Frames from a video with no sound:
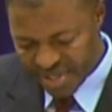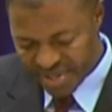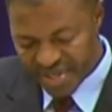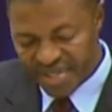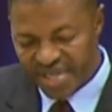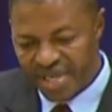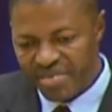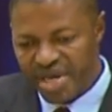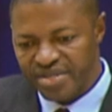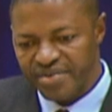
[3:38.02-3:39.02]
this came
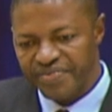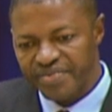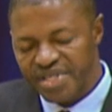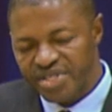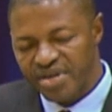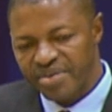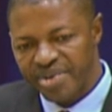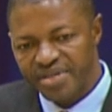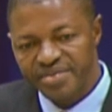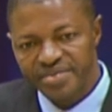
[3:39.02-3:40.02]
out of
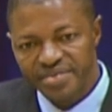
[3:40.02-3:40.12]
document